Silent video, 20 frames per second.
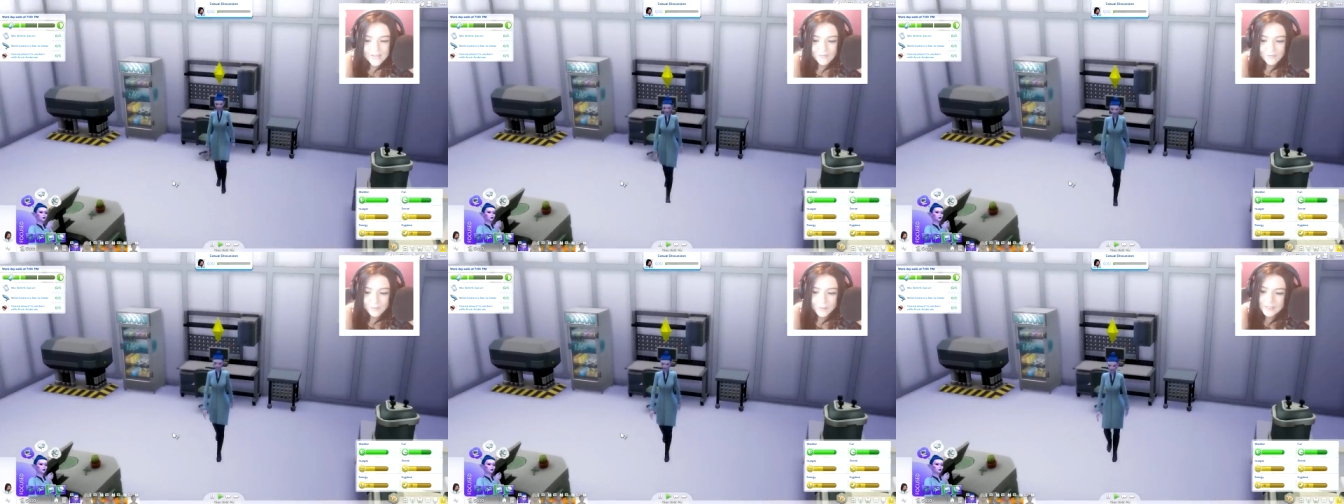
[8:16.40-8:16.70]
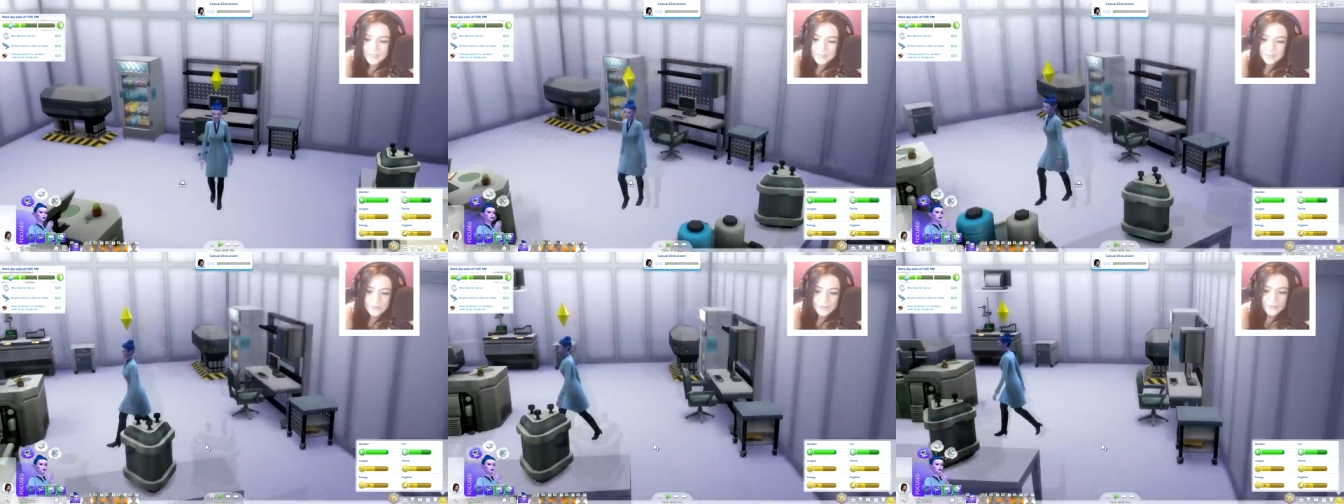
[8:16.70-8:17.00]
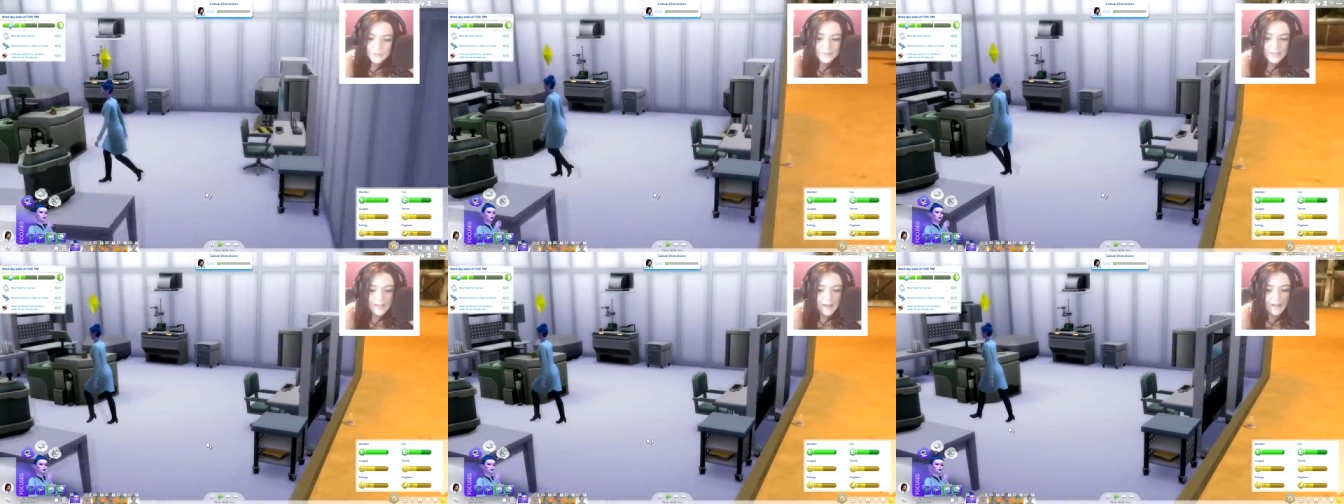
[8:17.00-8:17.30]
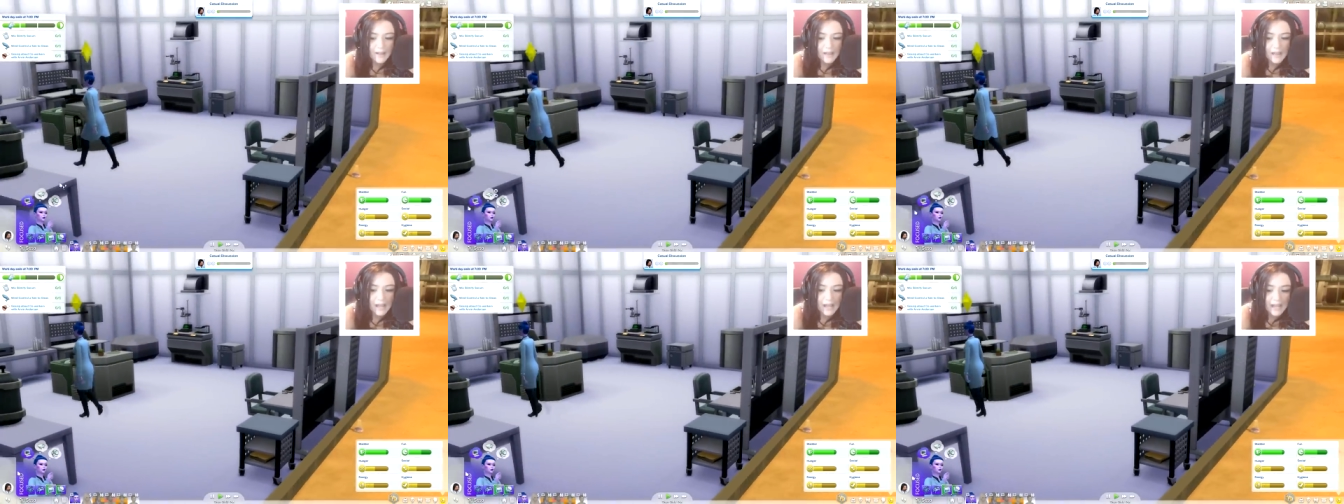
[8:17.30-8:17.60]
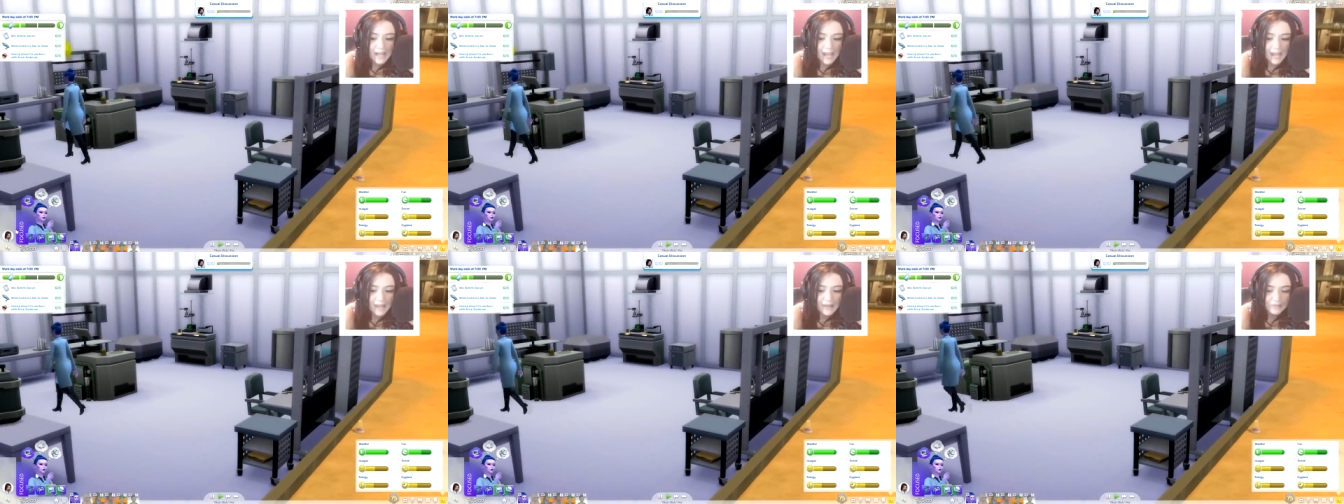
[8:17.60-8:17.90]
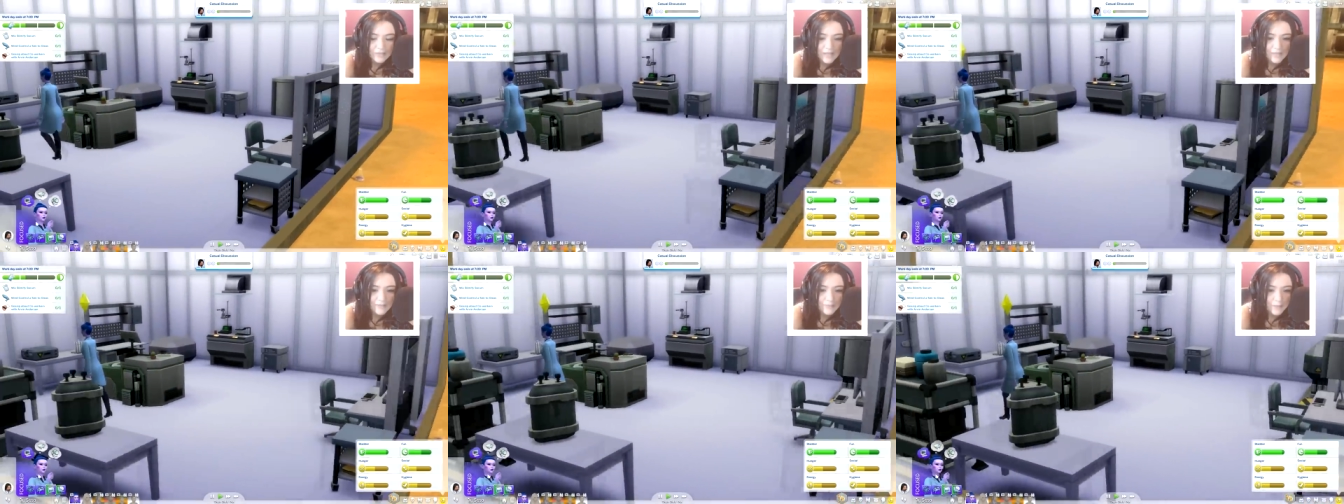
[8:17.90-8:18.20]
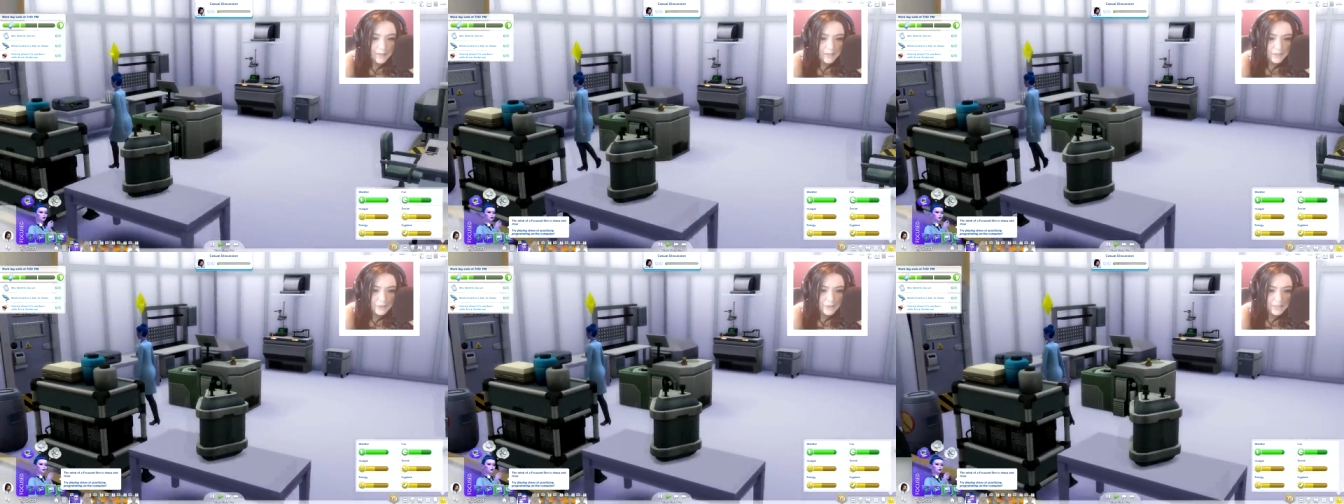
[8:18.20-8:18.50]
guys haven't been able to tell, I have
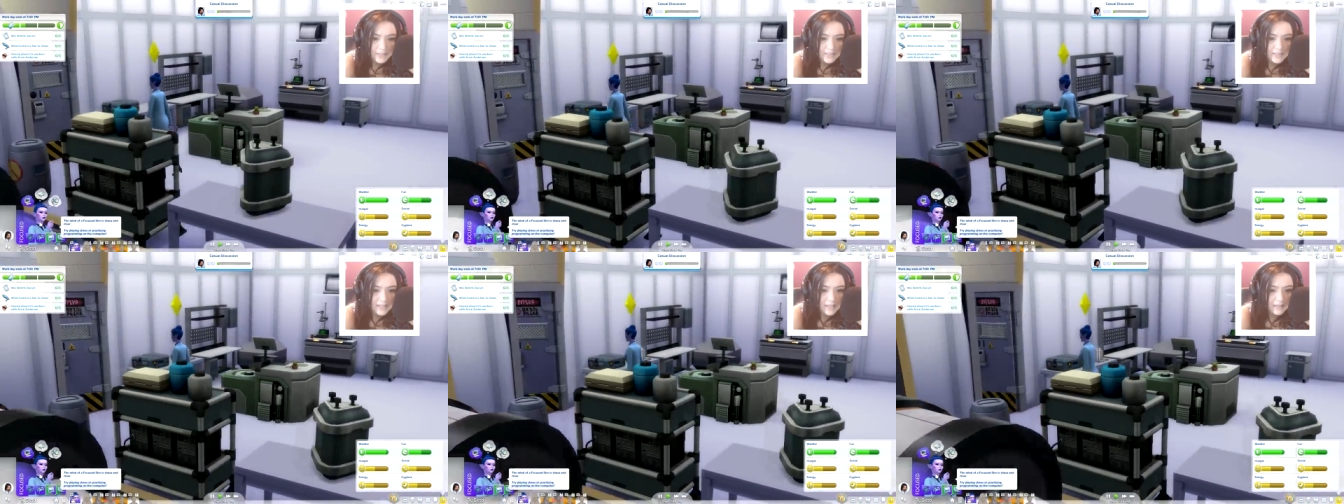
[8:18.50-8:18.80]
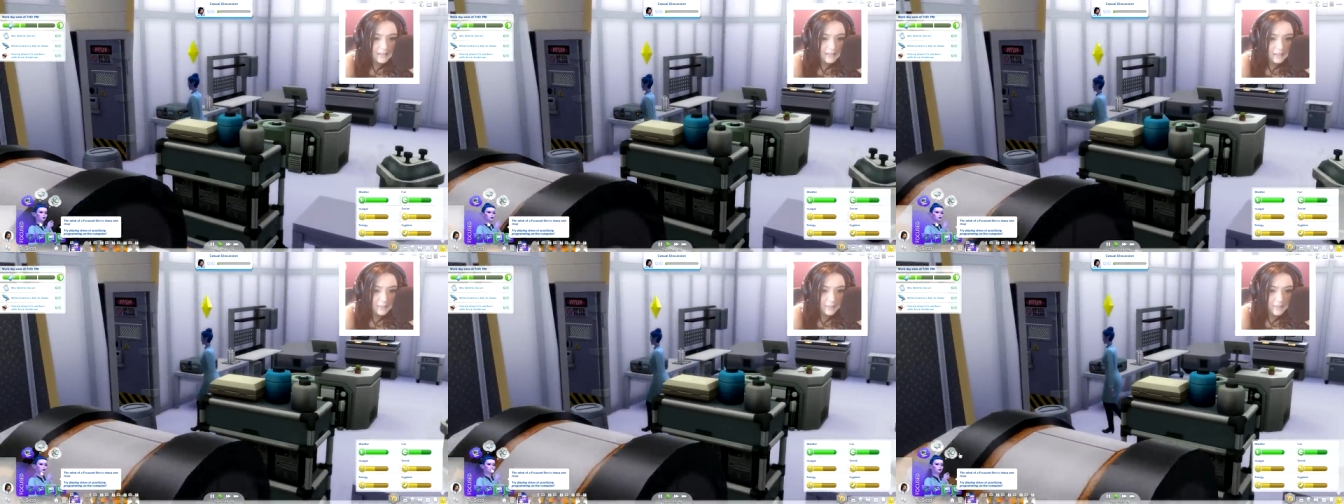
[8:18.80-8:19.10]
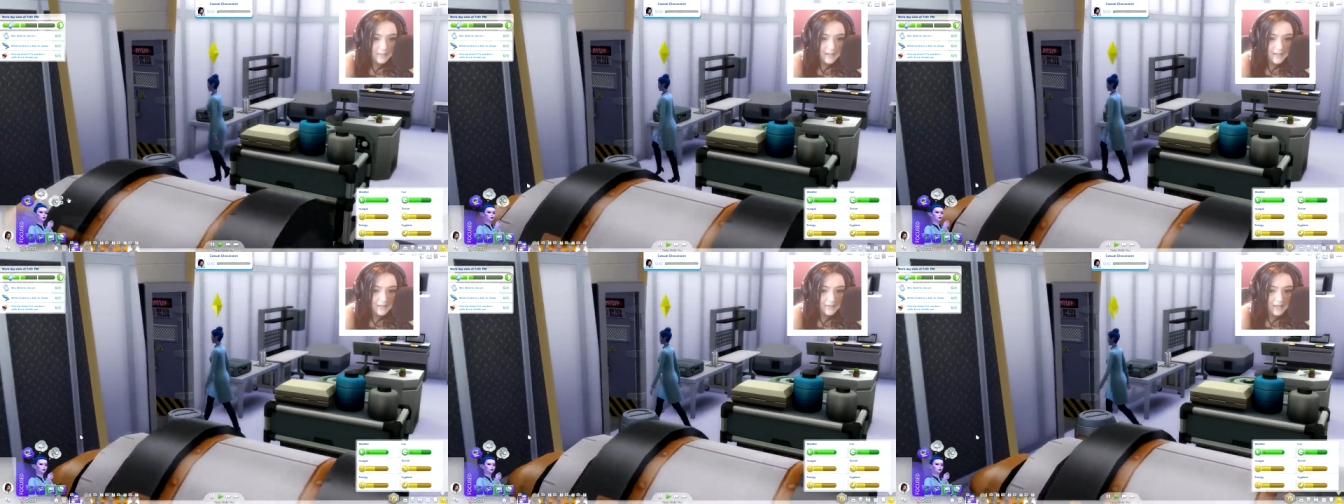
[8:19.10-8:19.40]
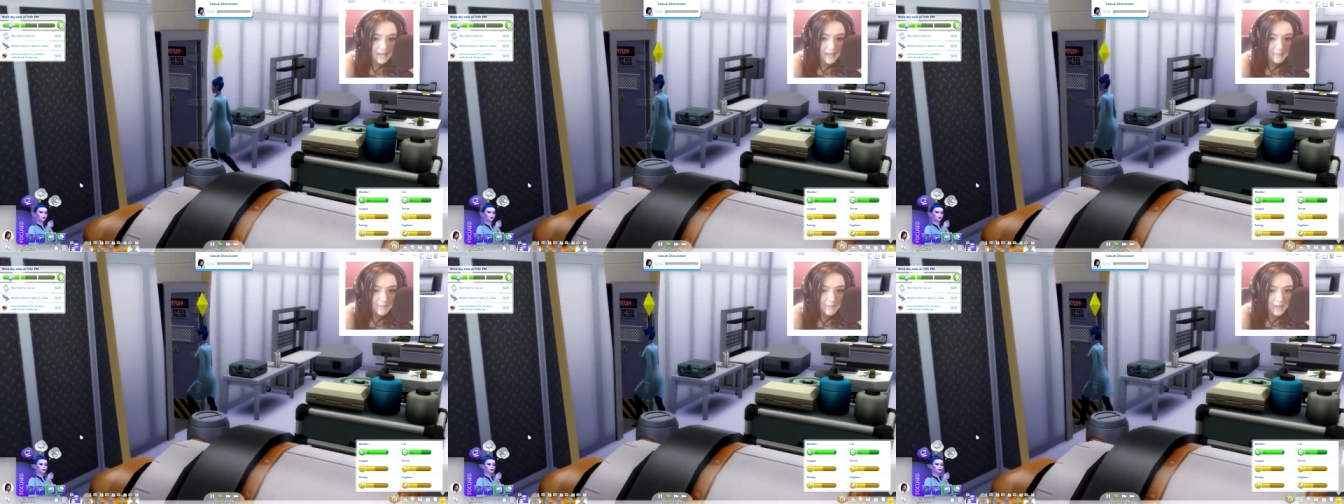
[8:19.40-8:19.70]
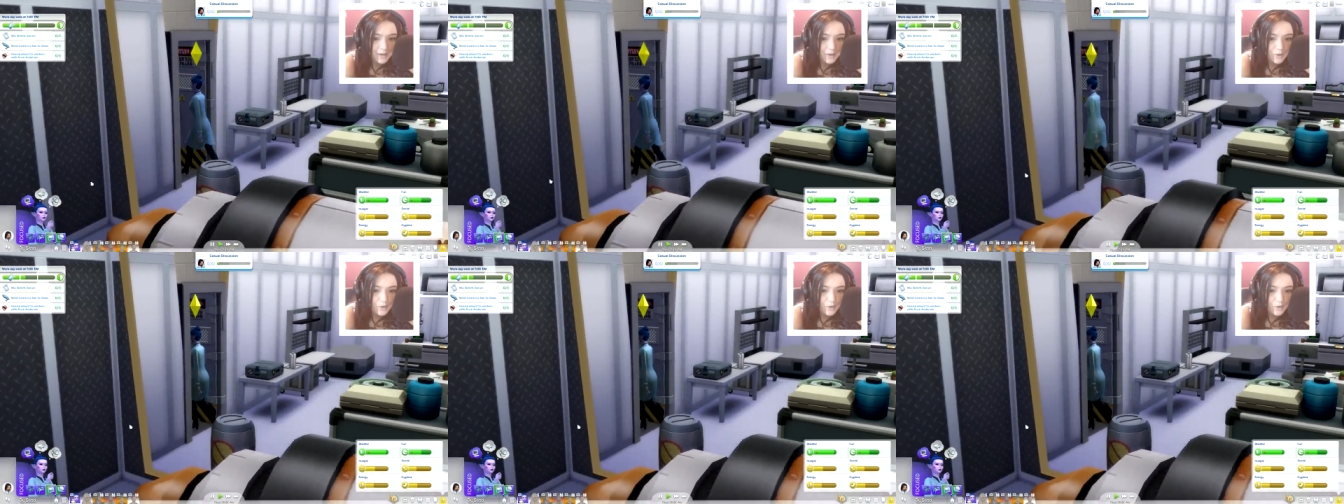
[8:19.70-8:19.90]
gave Bellatrix a little bit of a